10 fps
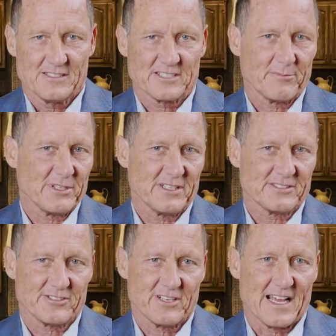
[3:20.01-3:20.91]
Something that
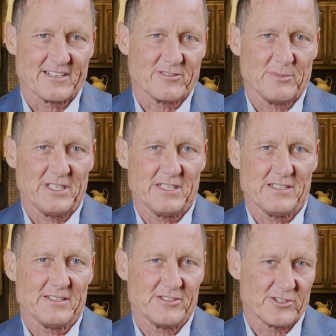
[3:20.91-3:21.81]
stood out to
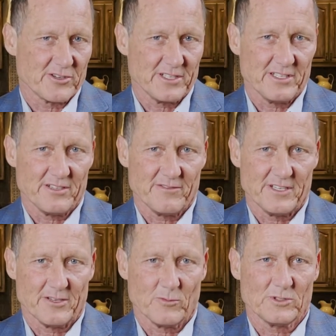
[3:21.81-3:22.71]
me during the
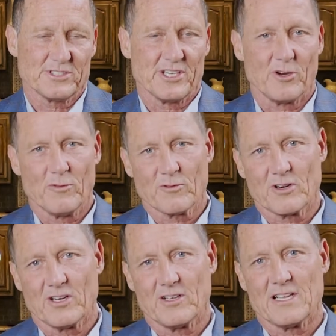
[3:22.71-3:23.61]
event was the
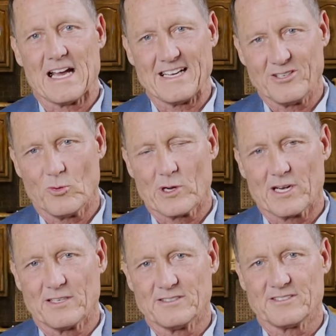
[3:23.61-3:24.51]
overall heightened
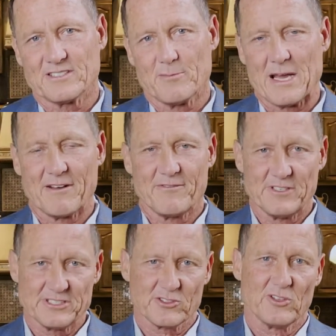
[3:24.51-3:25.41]
awareness about
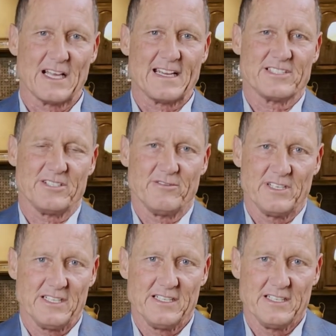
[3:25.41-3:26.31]
physical
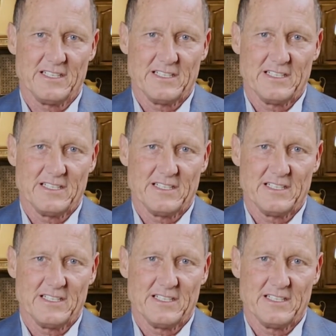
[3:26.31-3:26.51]
activity